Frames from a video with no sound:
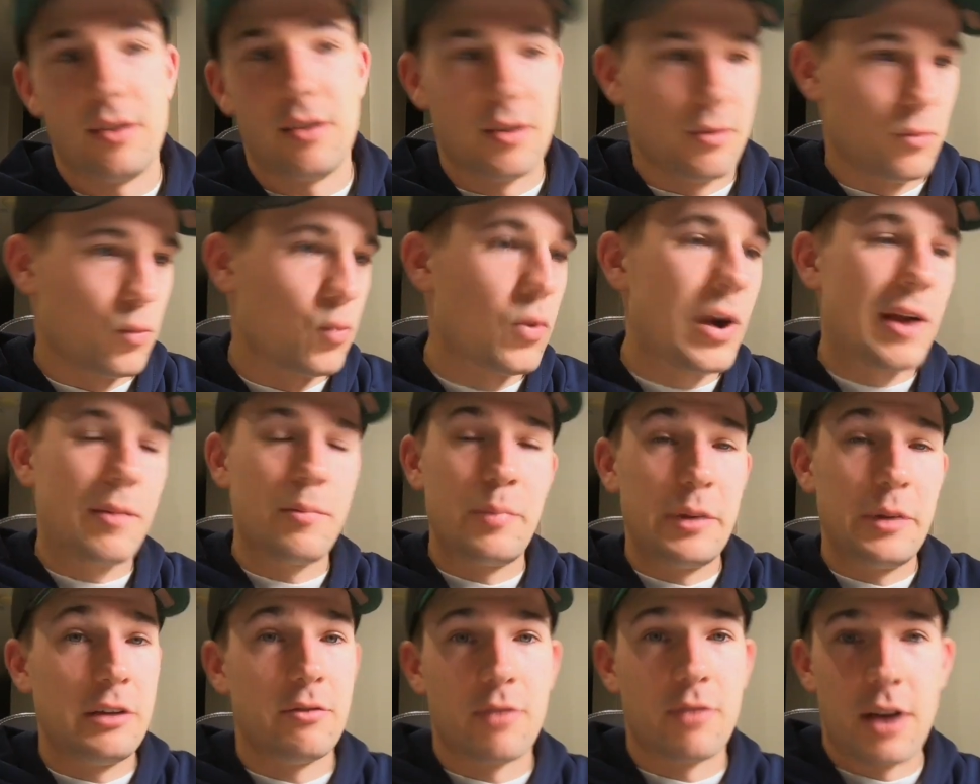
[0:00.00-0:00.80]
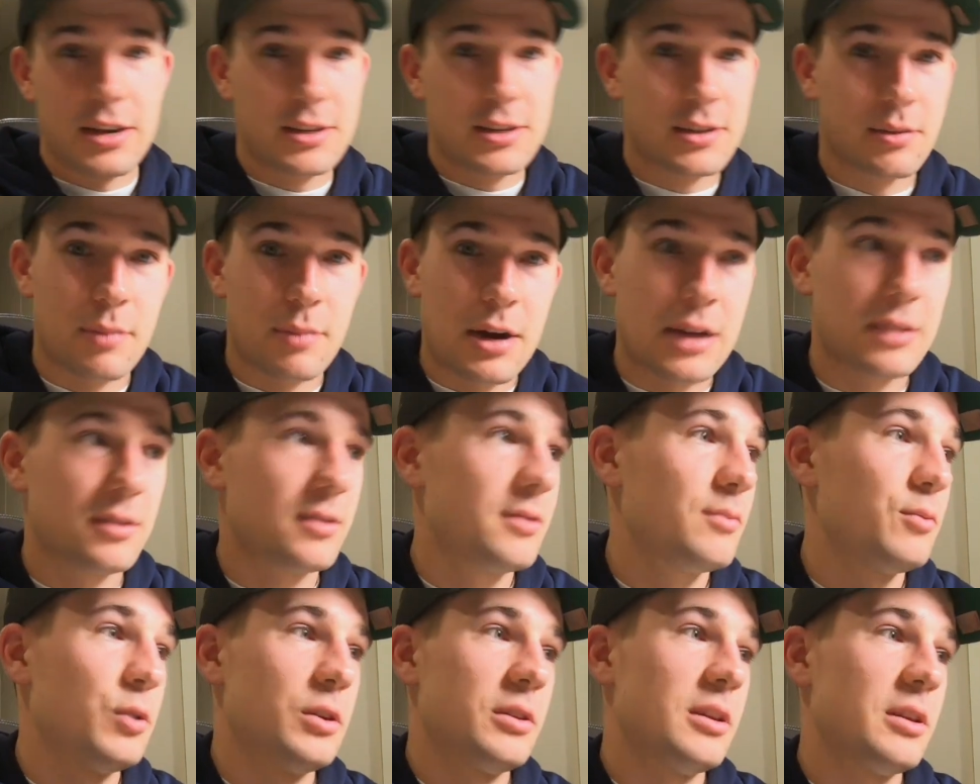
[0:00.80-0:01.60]
one big race a
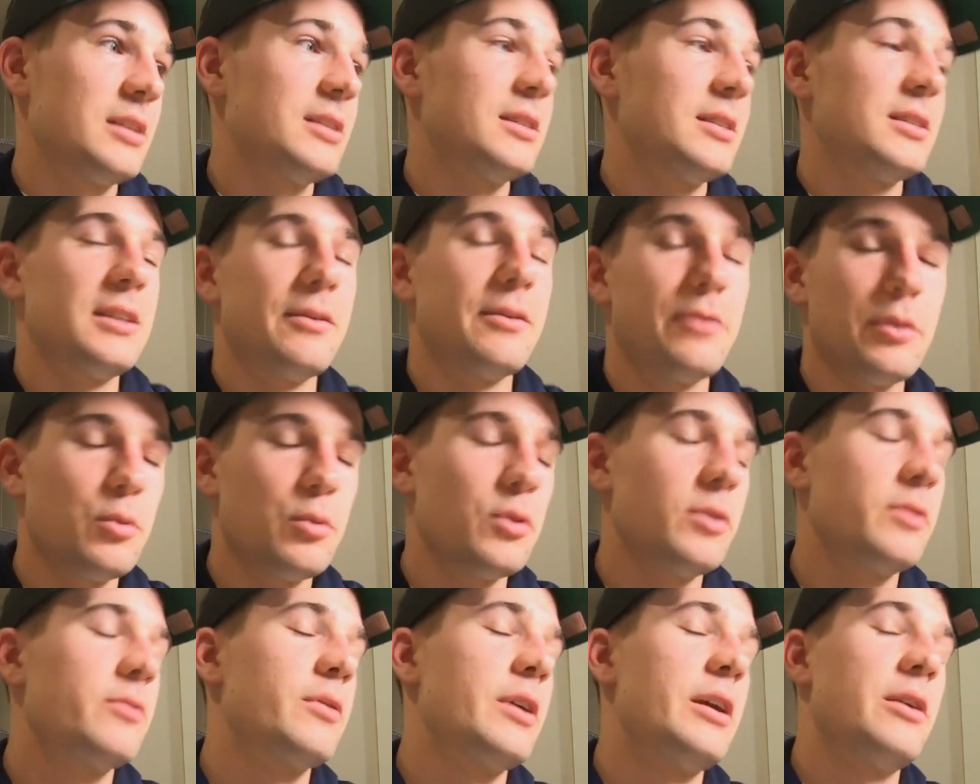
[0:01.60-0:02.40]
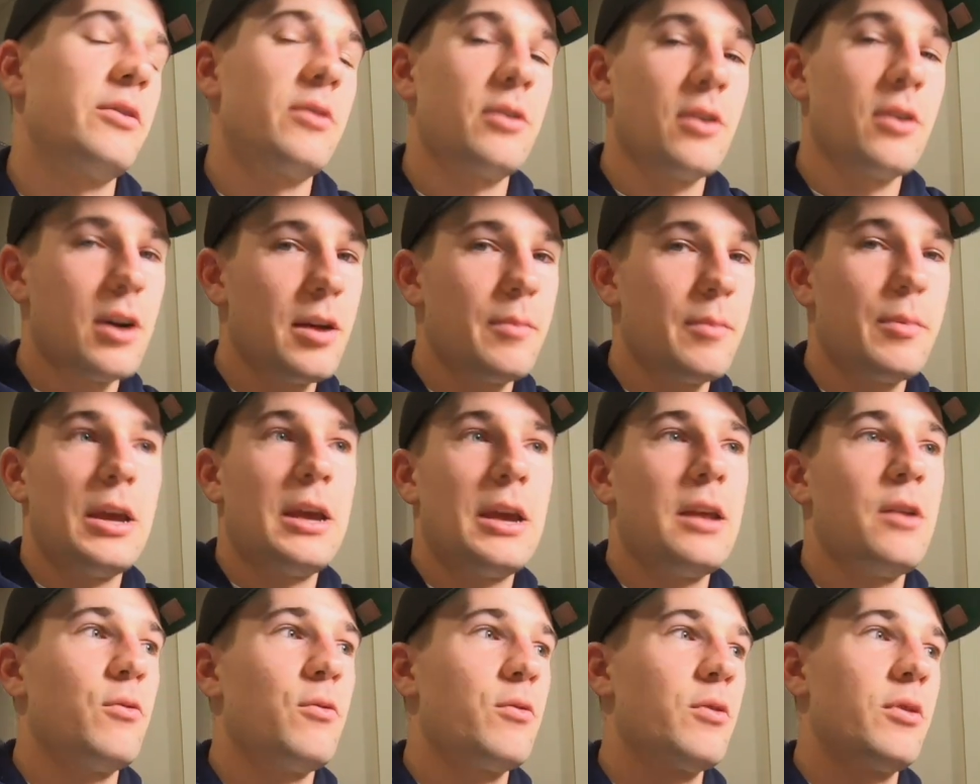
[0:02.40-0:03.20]
month, whether that's a 70.3 or an
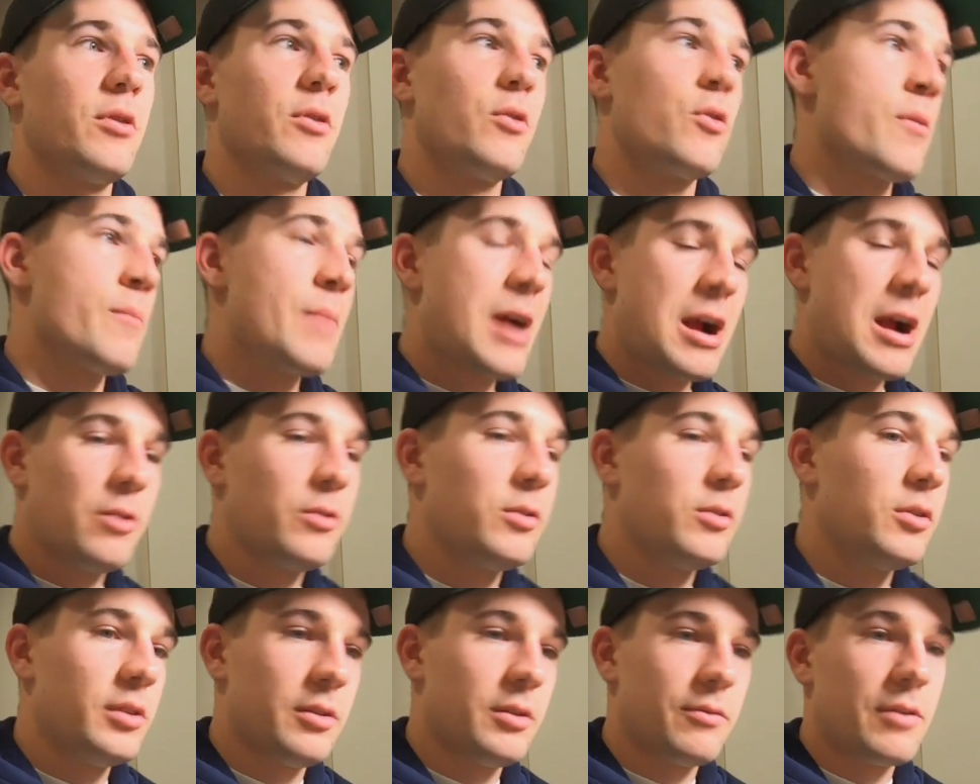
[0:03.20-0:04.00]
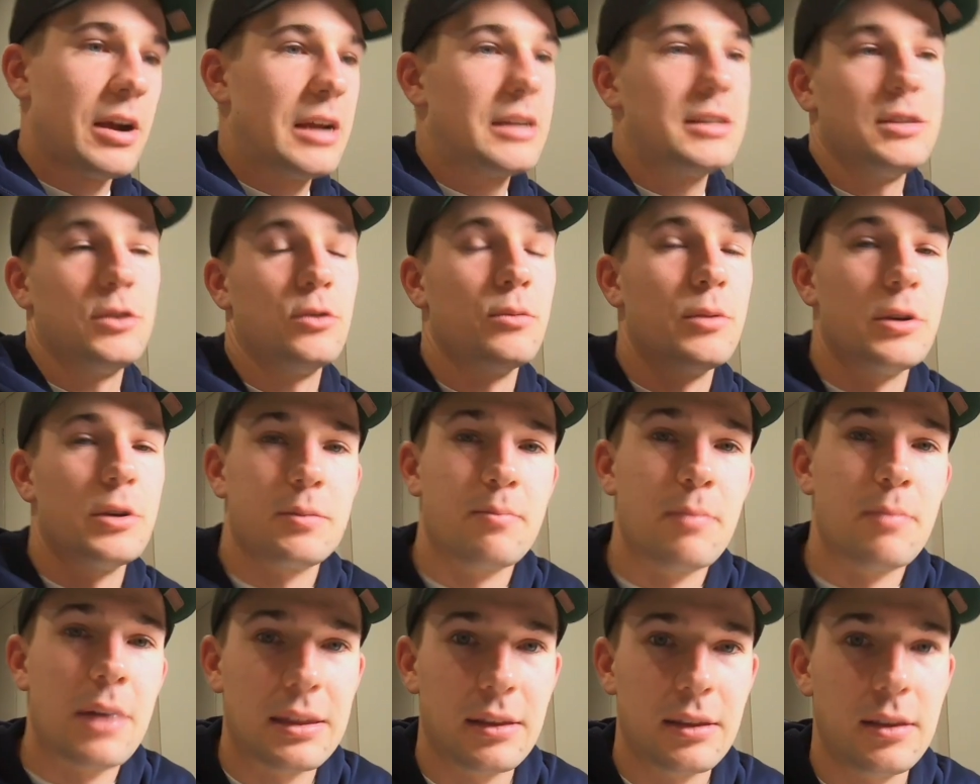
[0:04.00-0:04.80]
Ironman or a marathon, they're racing almost
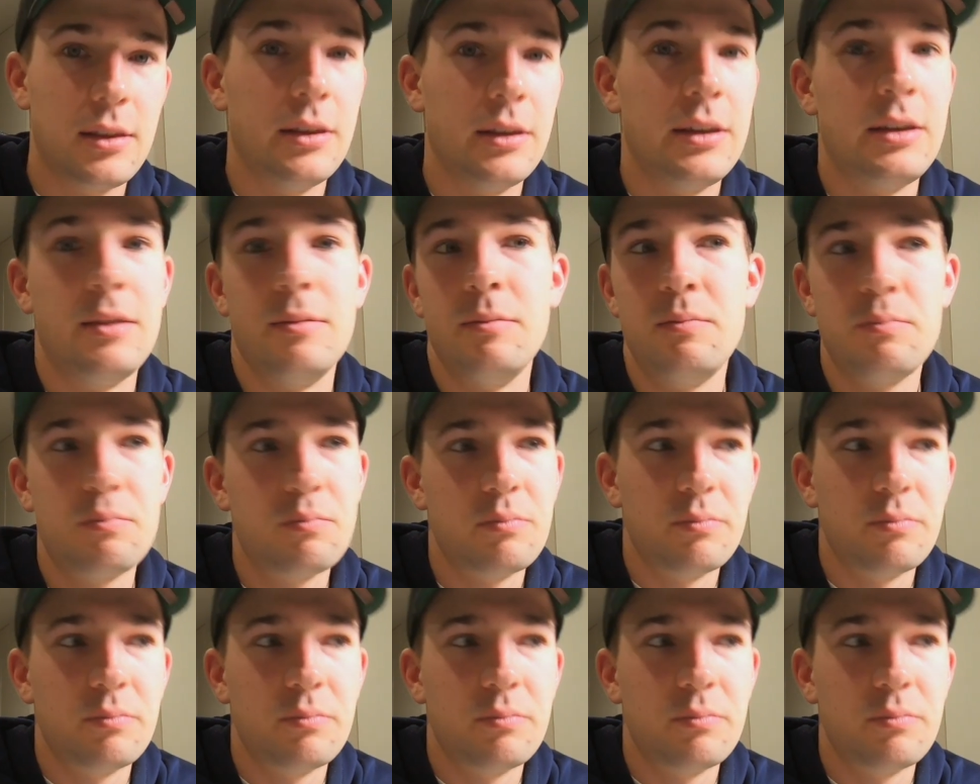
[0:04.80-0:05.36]
monthly